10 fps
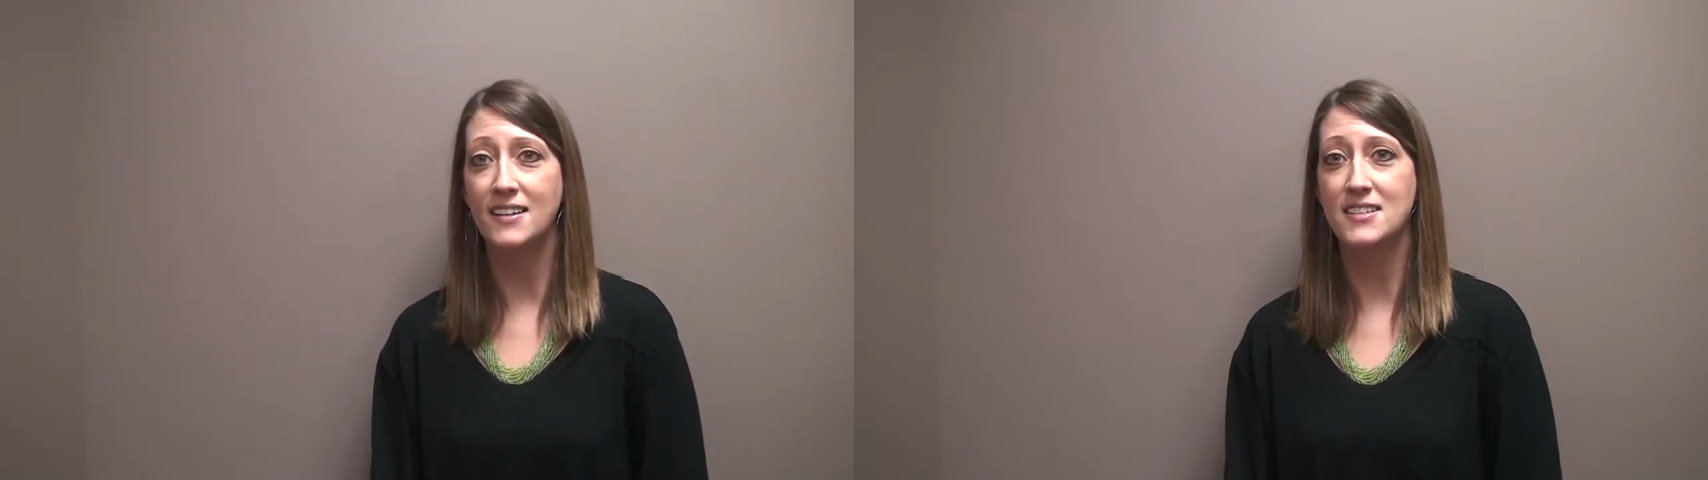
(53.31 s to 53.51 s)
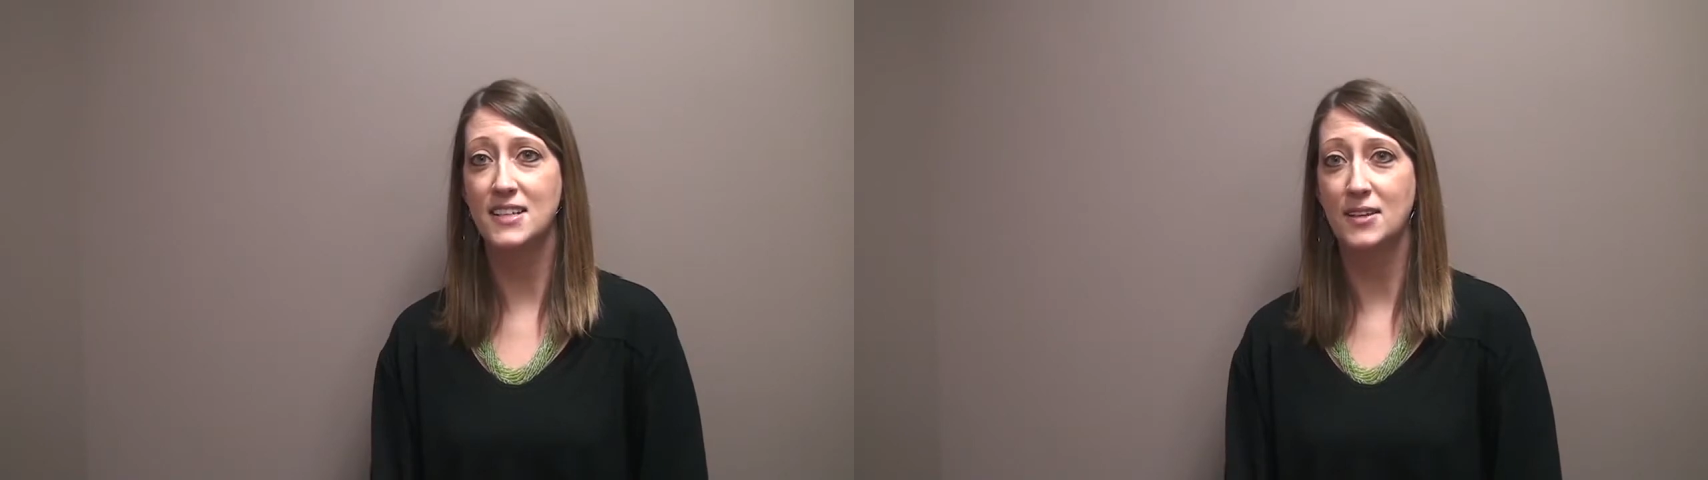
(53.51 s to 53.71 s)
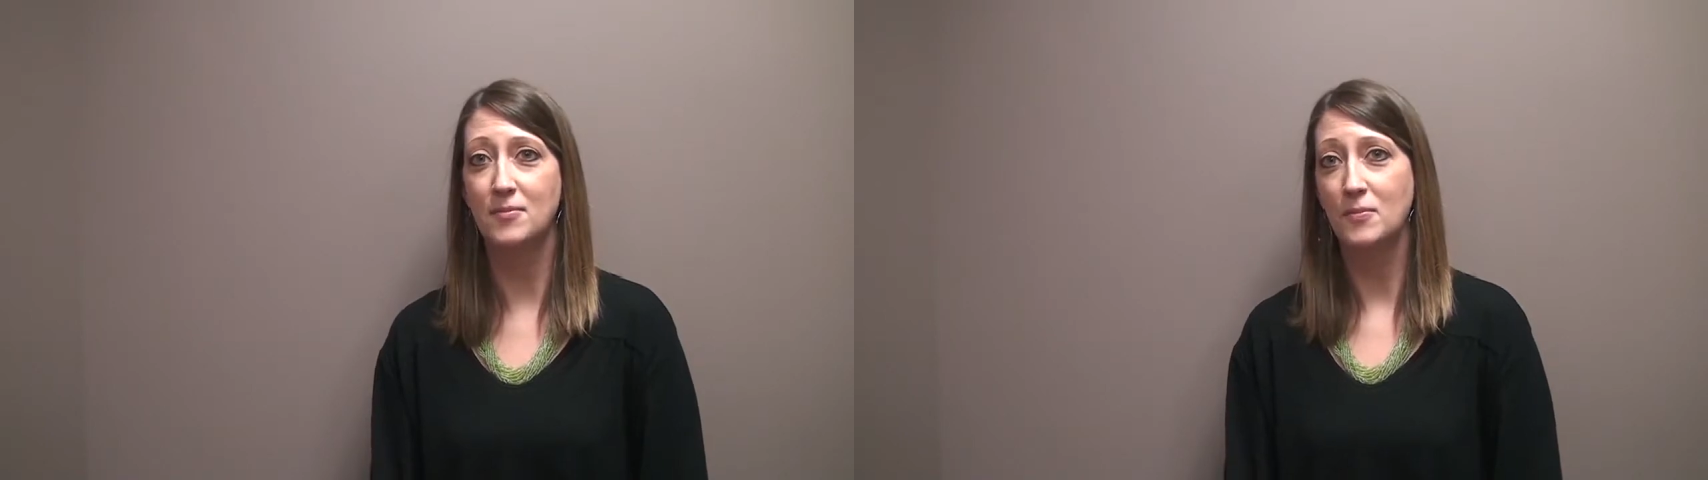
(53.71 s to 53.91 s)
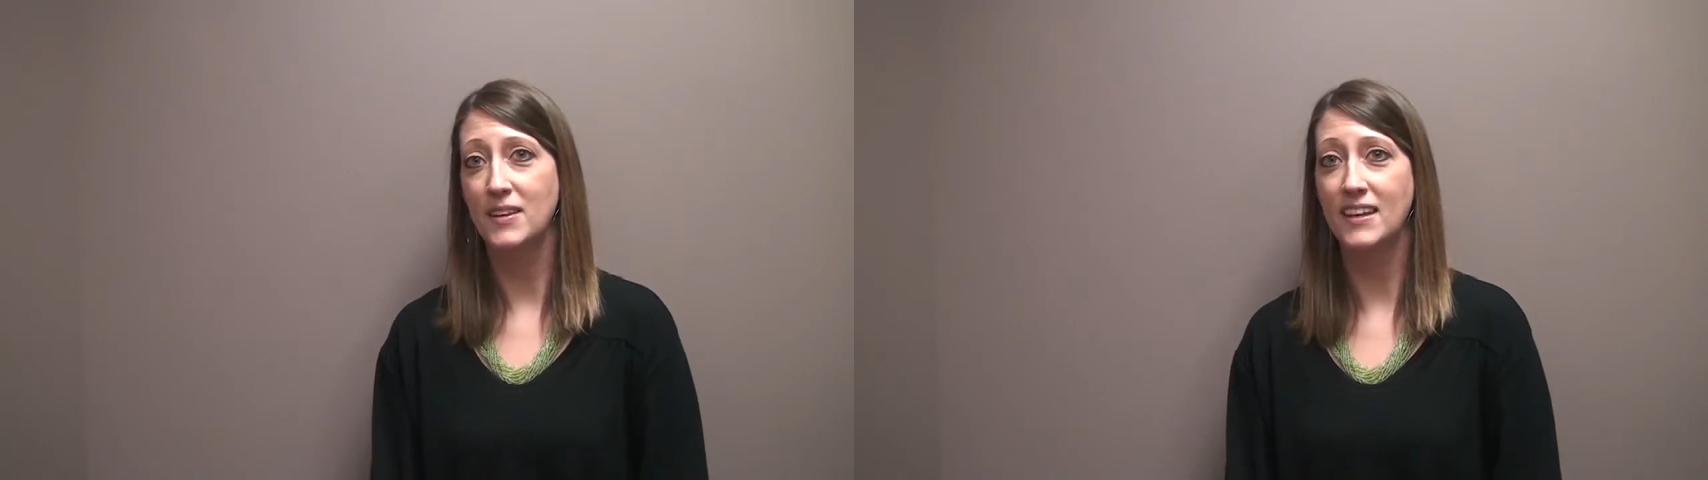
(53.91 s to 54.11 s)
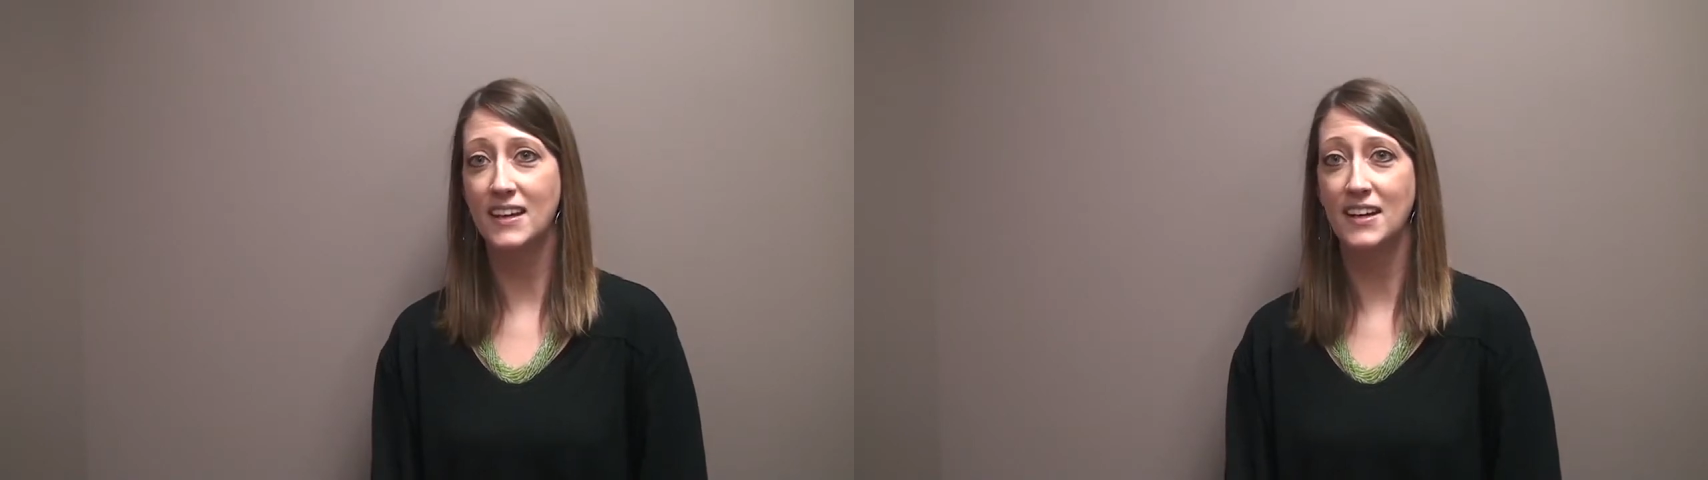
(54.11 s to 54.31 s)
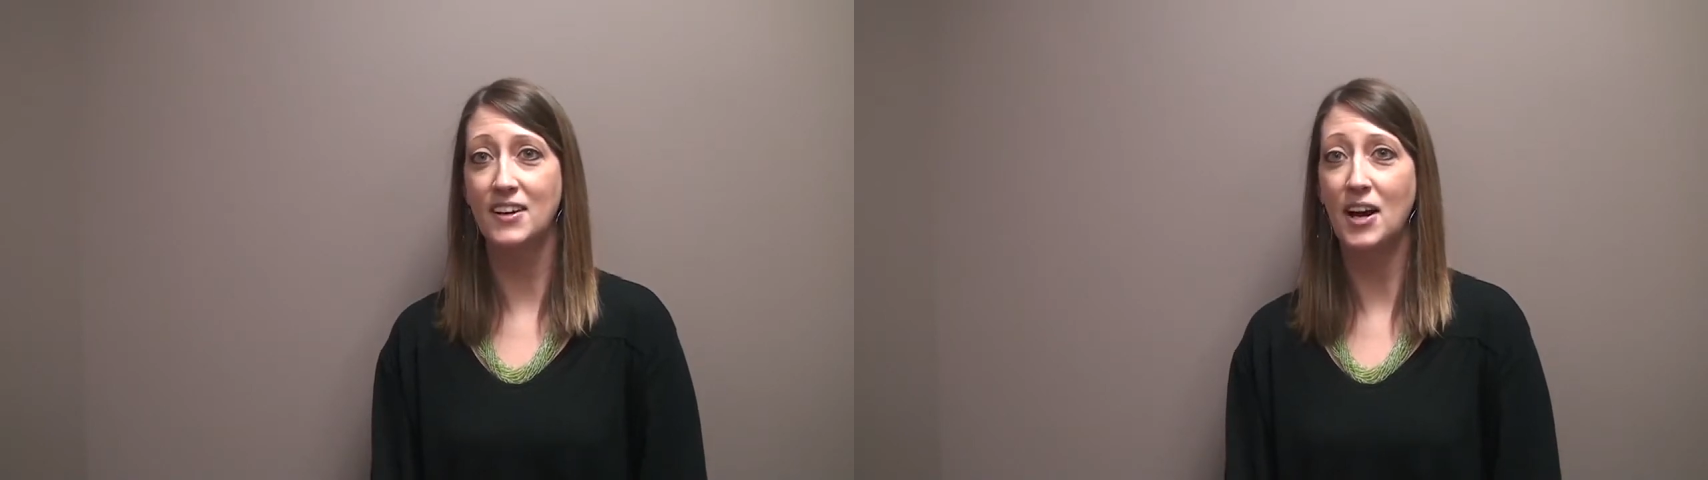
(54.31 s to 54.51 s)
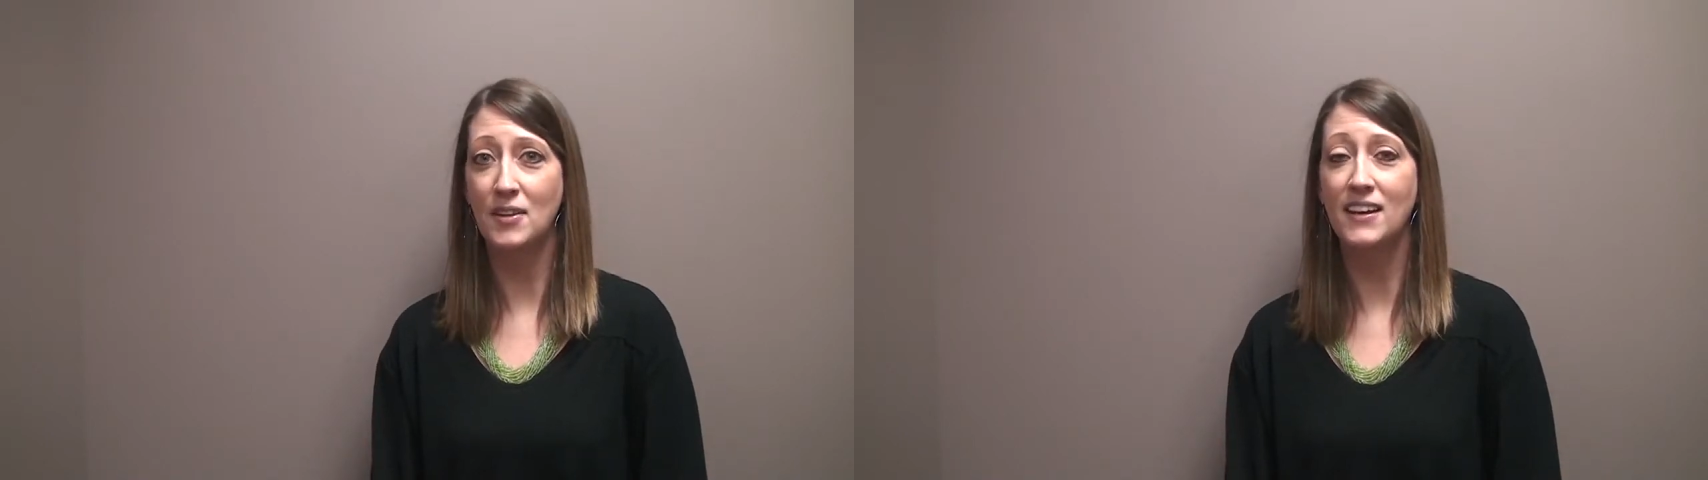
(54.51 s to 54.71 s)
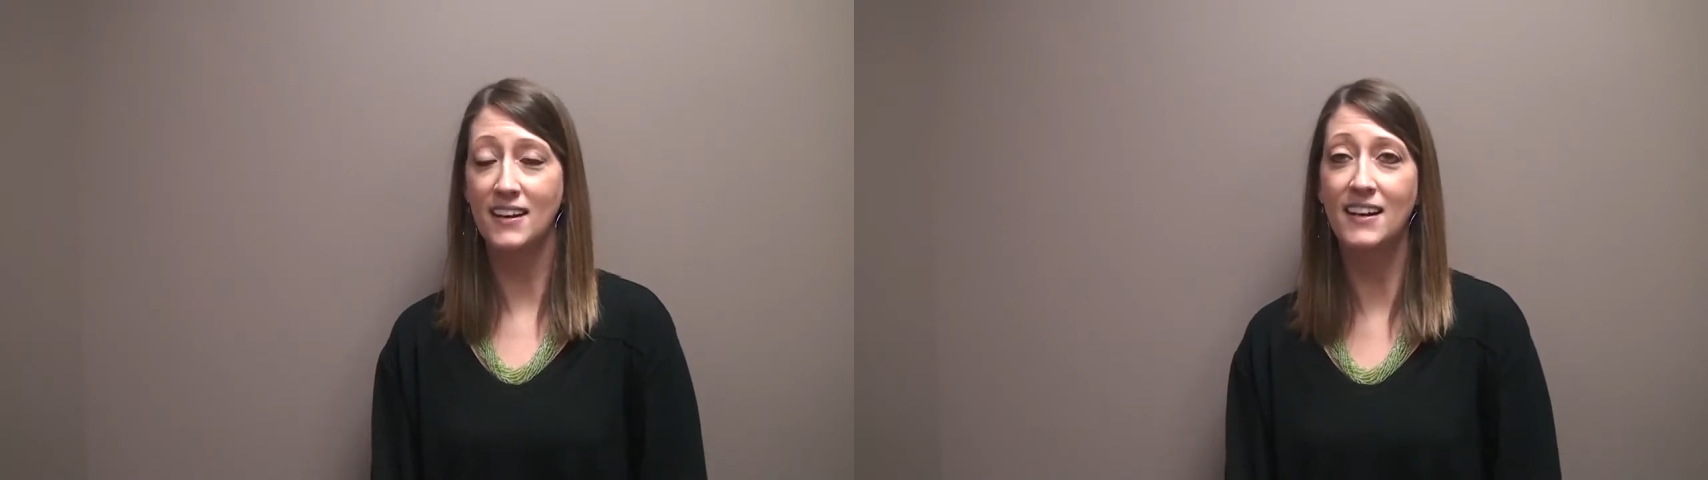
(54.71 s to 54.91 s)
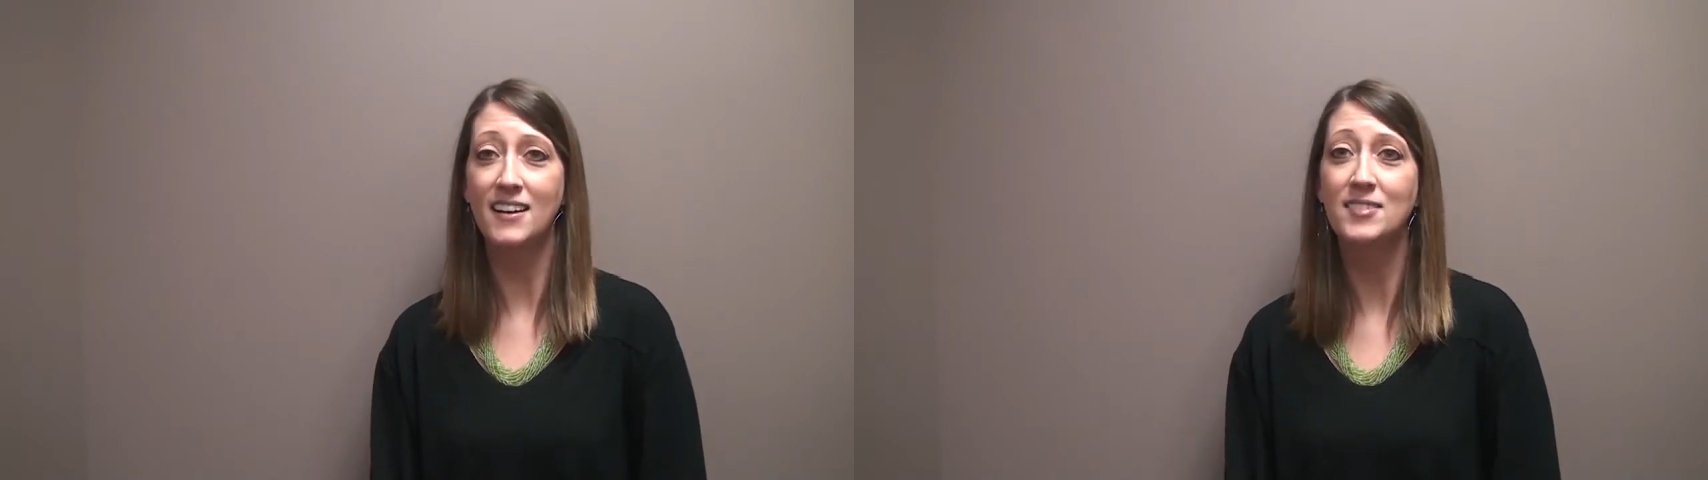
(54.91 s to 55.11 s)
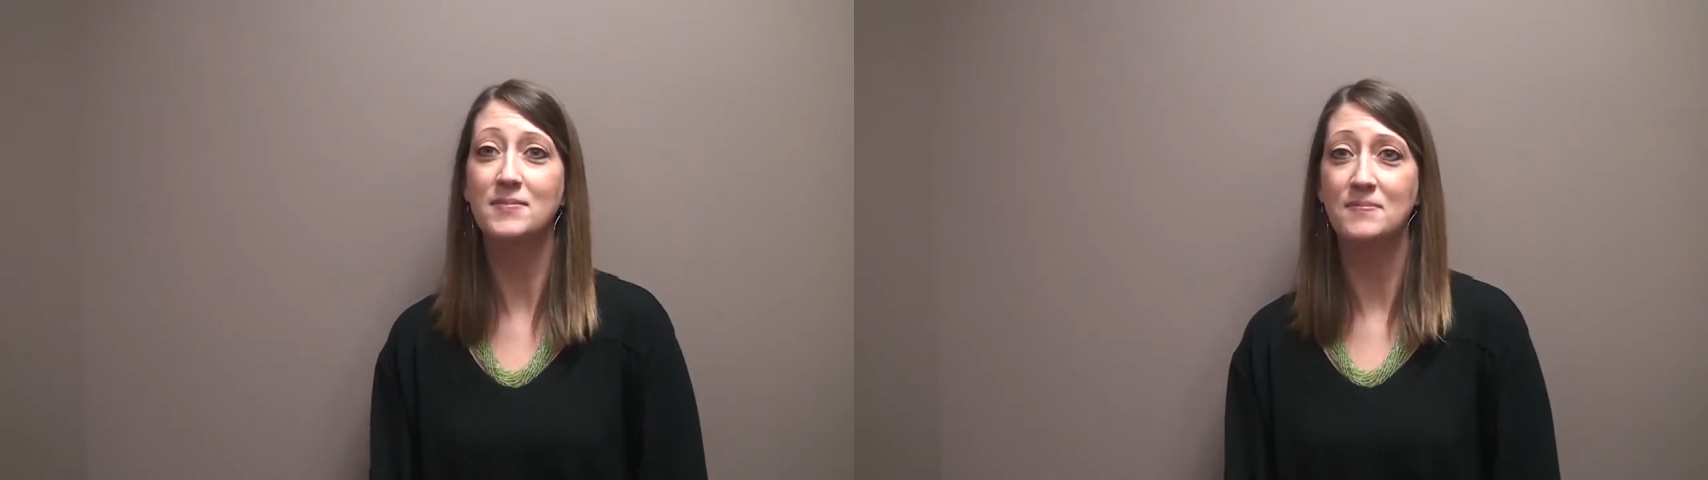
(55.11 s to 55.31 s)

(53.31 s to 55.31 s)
to see what they can hear, how they can hear.